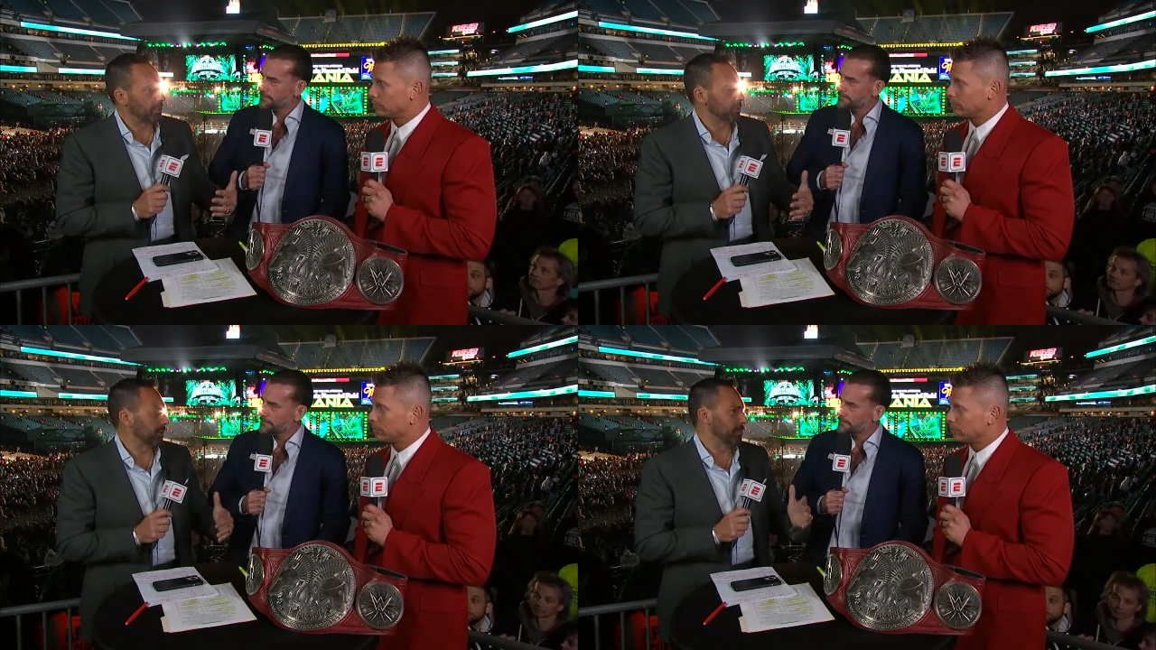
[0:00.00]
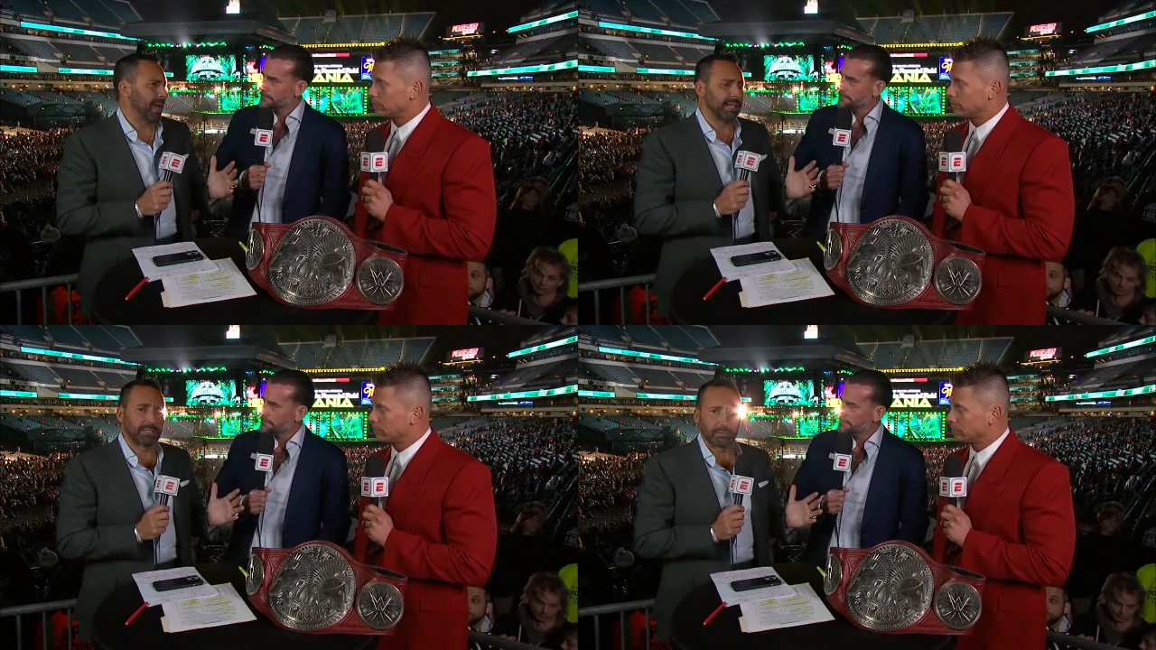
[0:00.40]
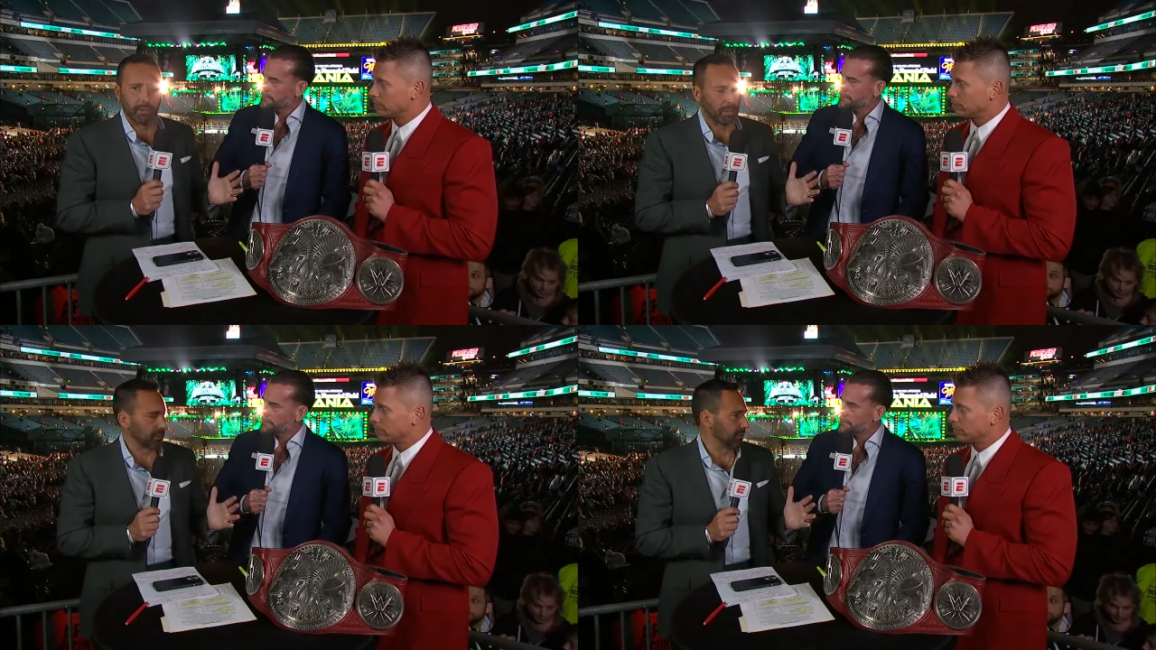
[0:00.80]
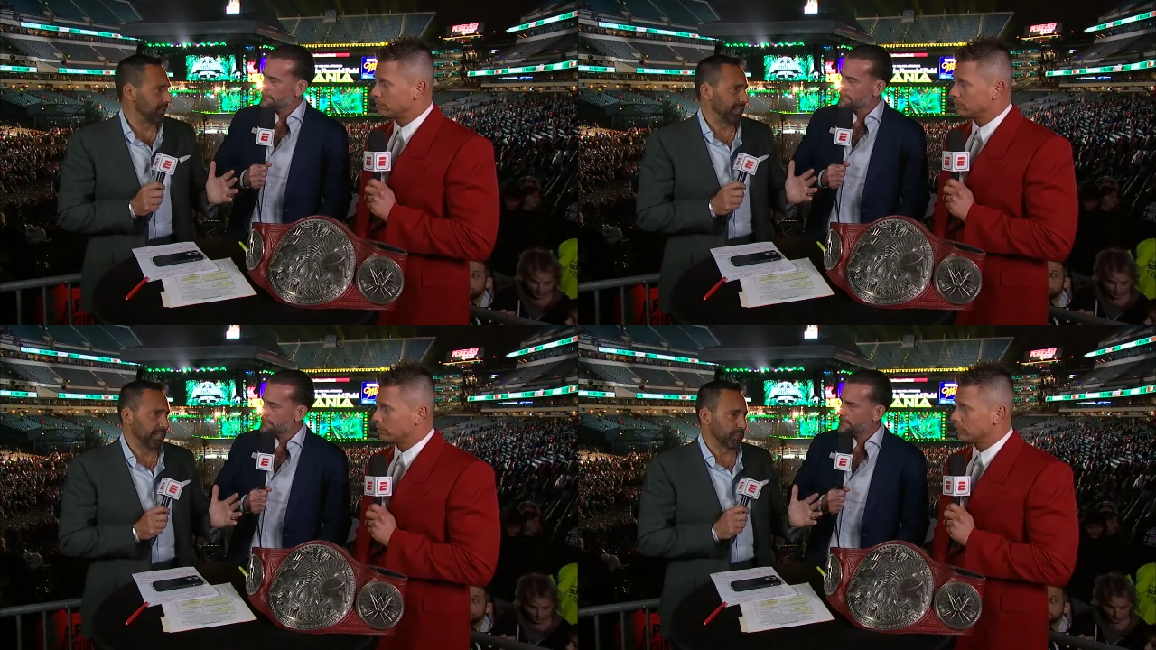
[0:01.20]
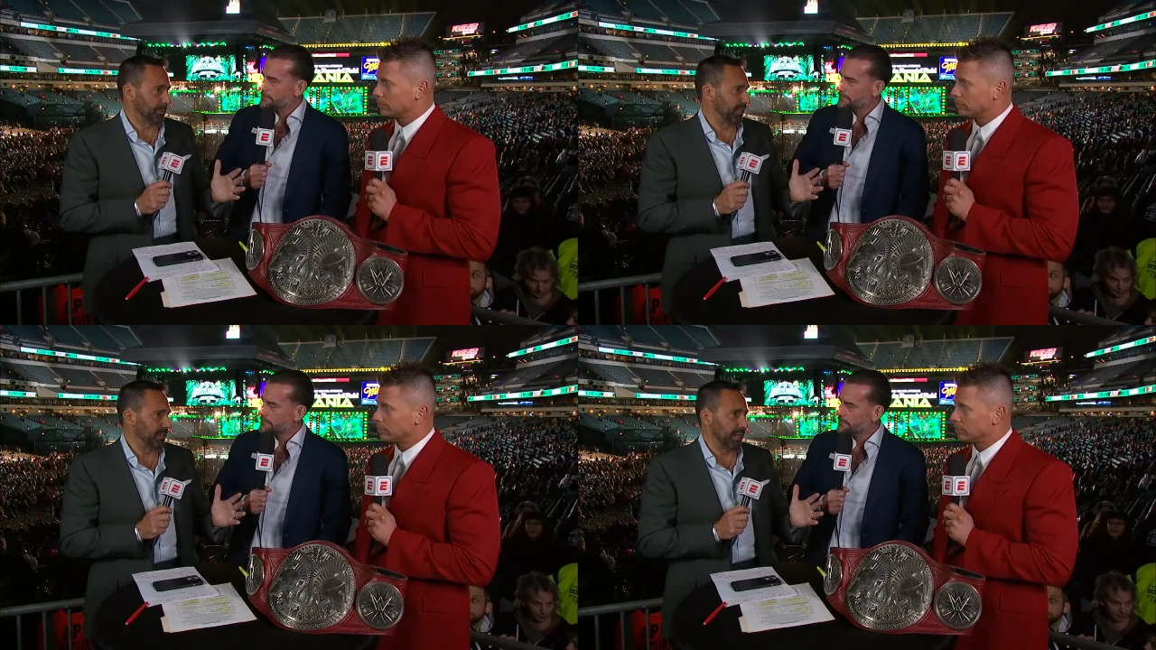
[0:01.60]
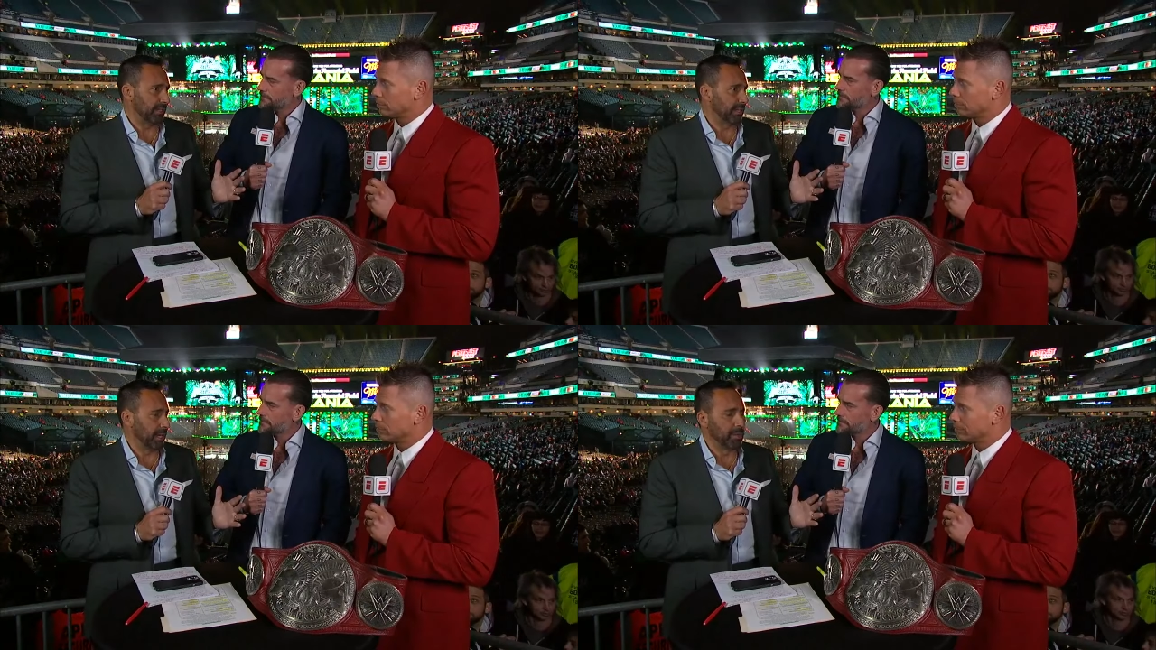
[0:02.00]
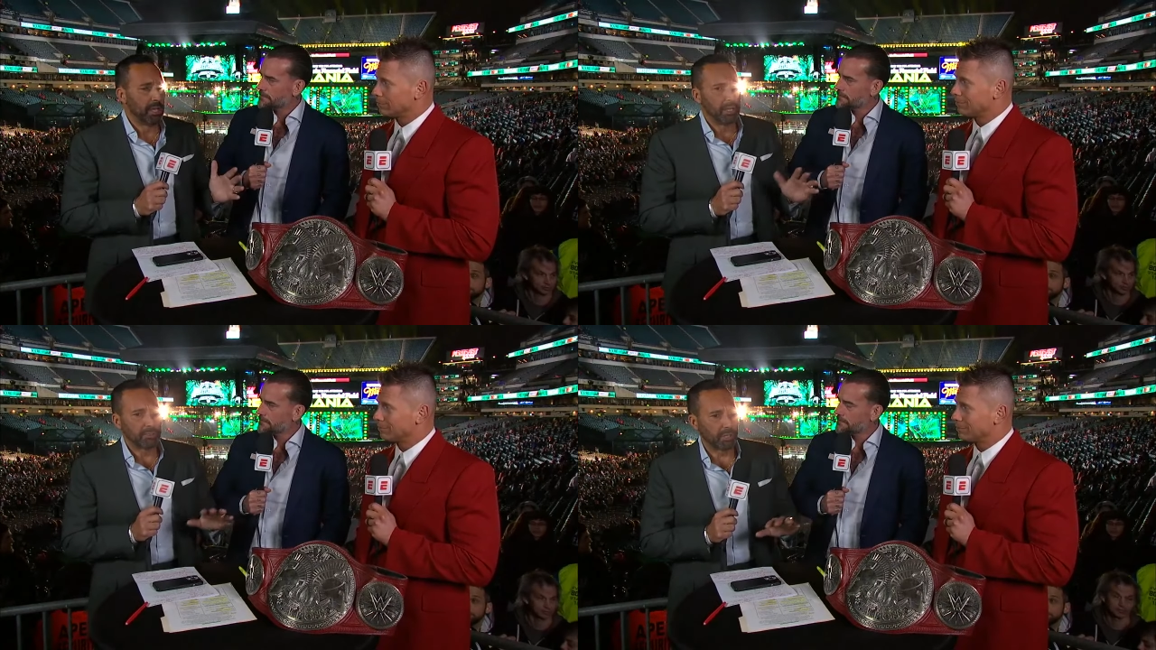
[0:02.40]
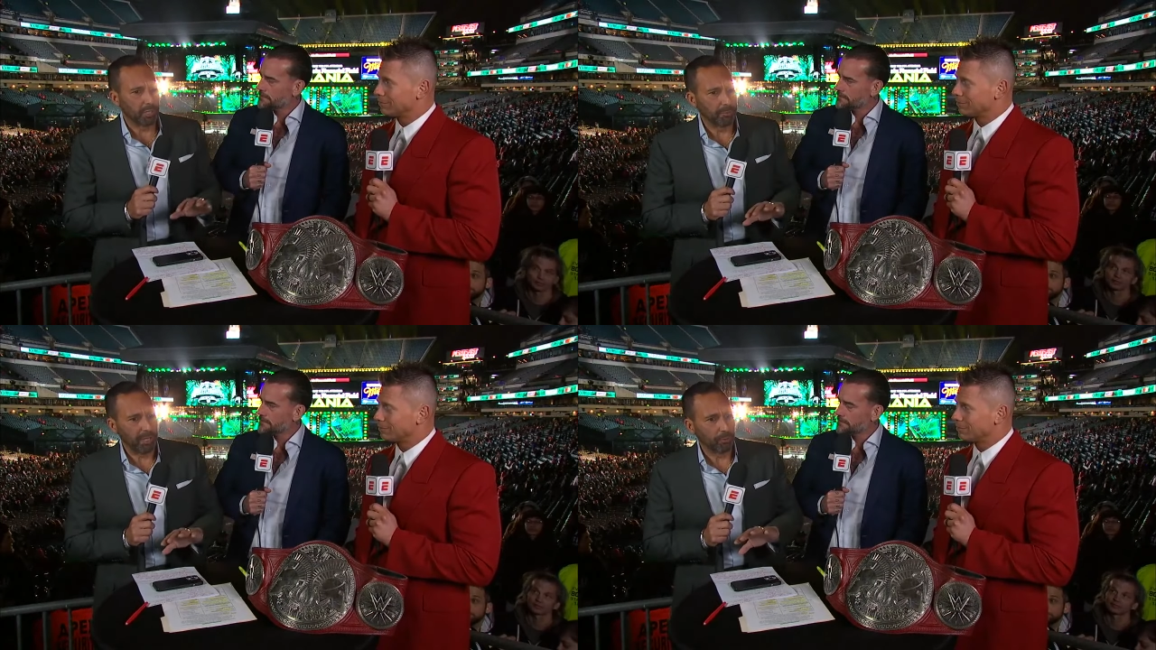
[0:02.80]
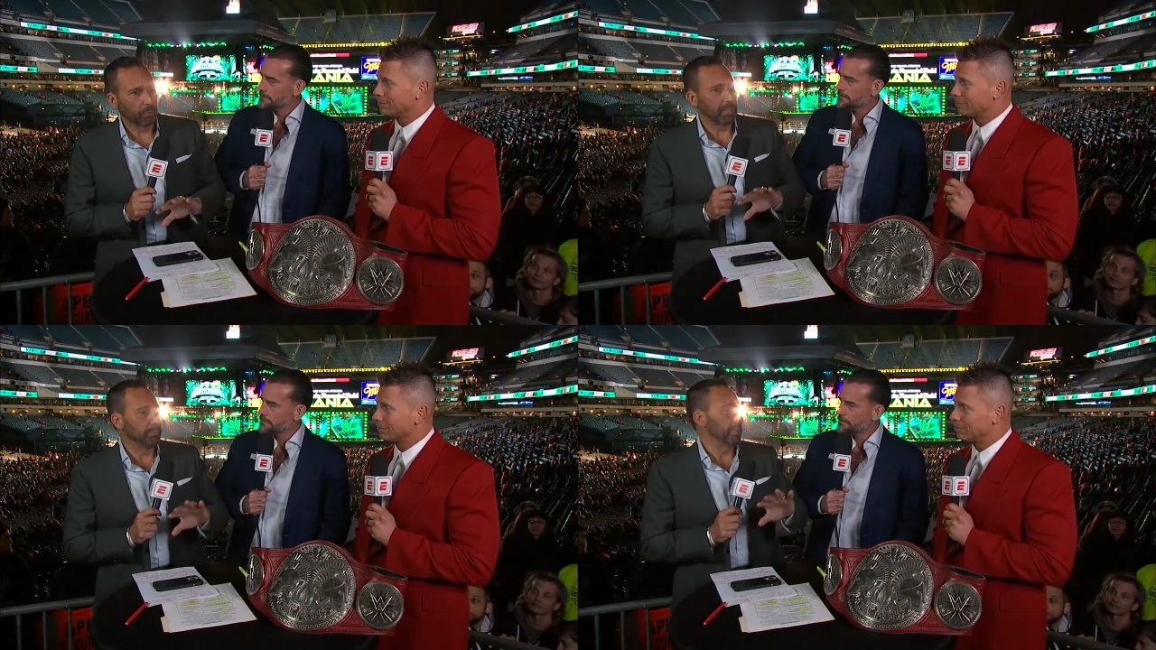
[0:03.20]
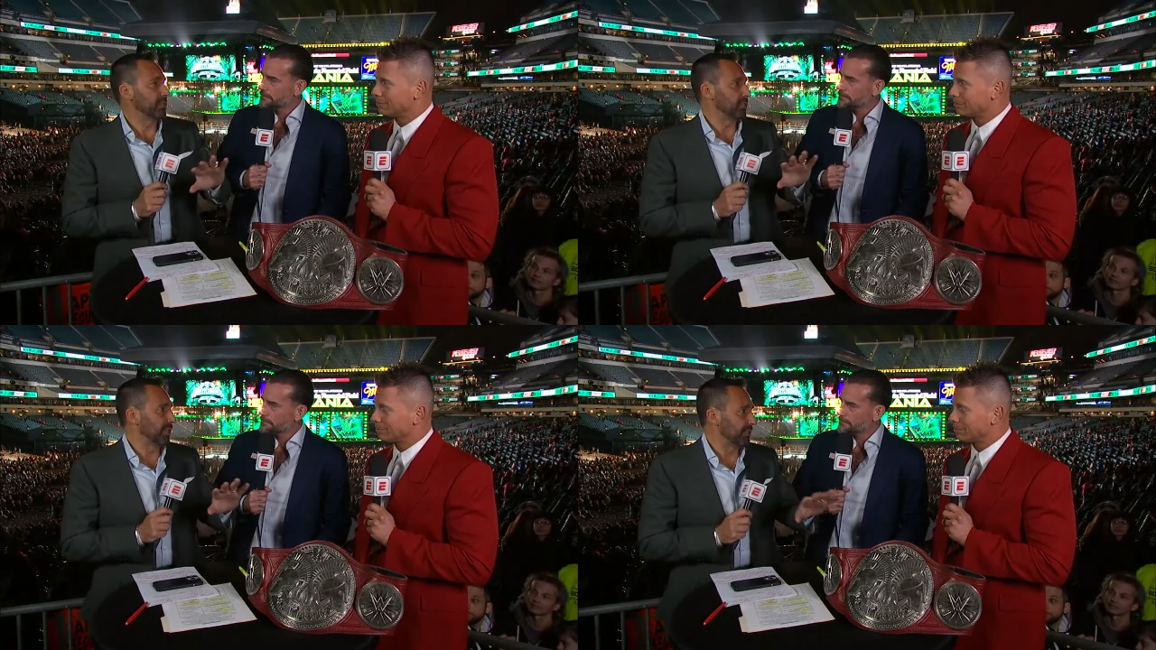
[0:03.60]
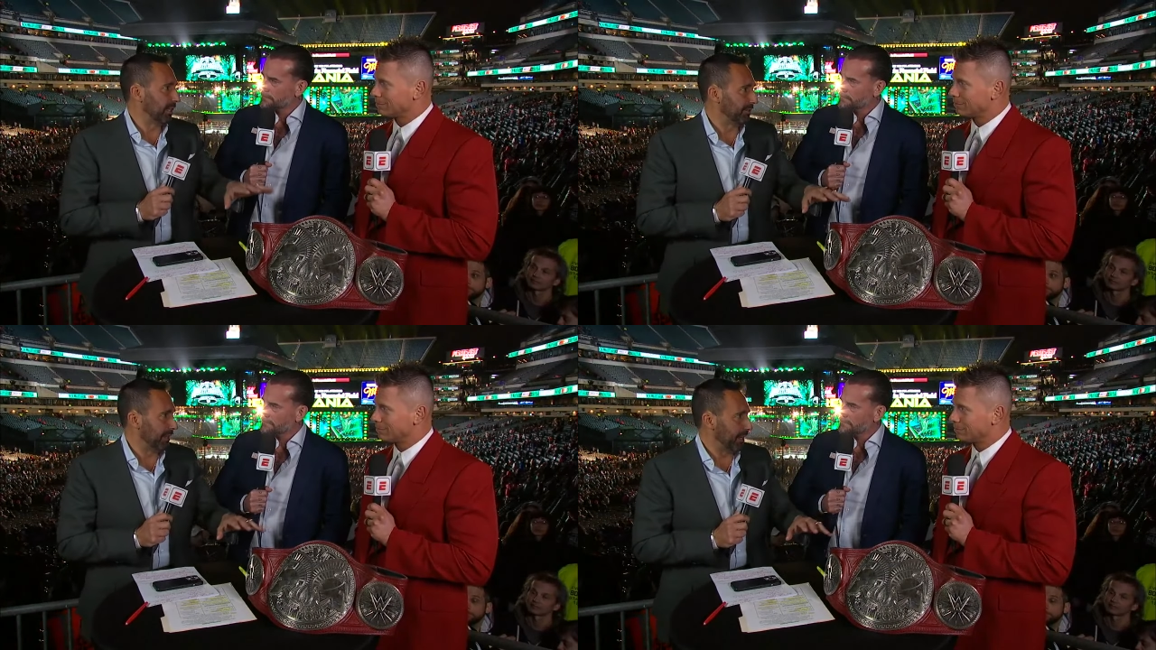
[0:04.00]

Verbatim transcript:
Speaker 1: There's a massive article on ESPN.com talking about a ring being sent to LA,